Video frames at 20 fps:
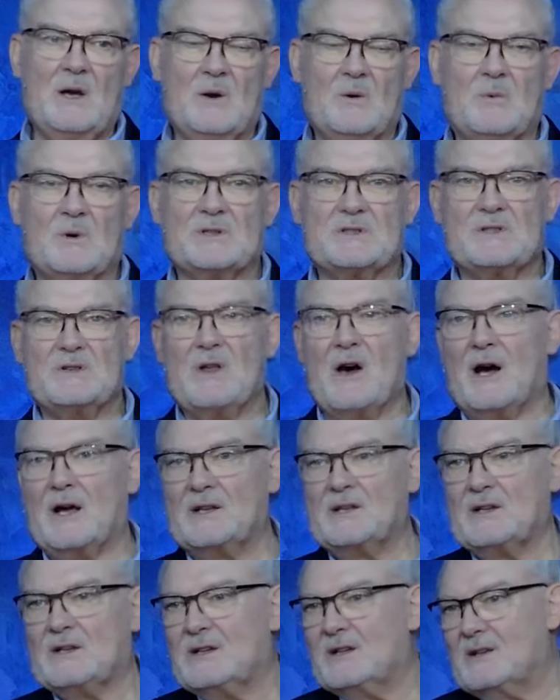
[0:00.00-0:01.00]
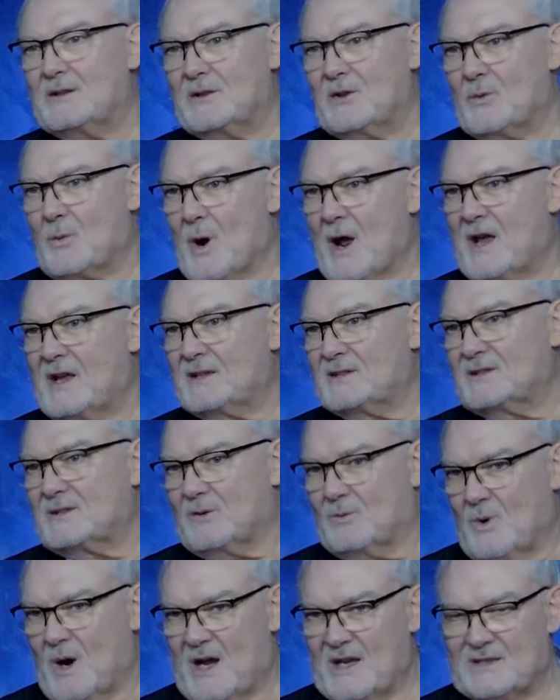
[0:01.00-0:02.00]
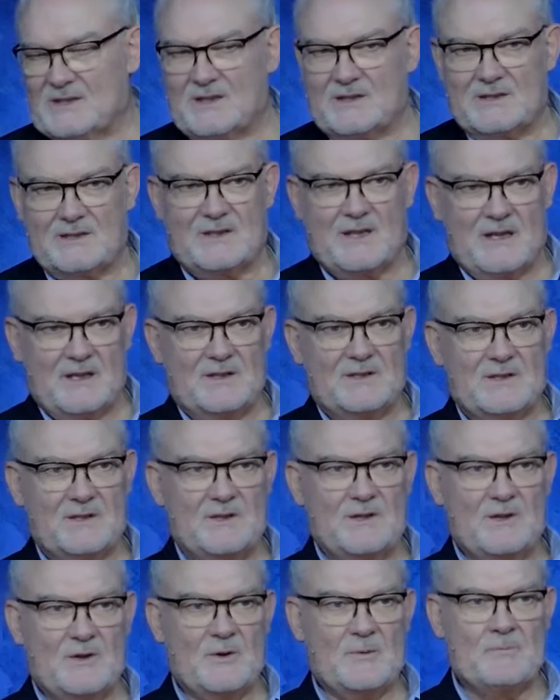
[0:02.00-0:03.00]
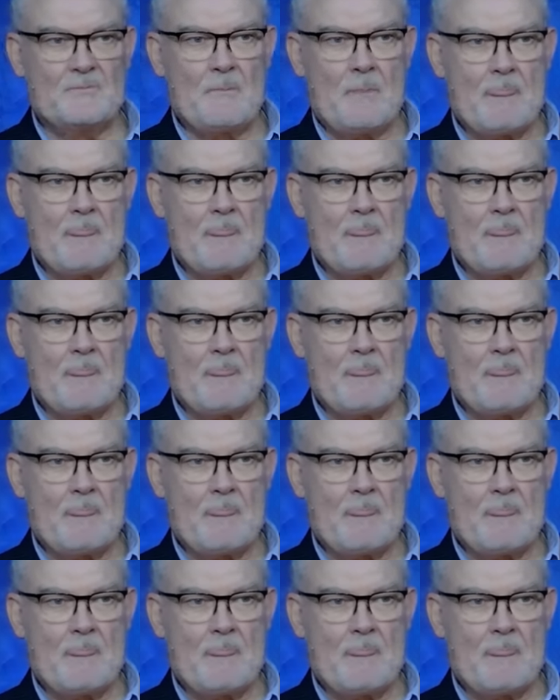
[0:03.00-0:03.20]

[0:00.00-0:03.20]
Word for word: was not the wise, wisest thing to do.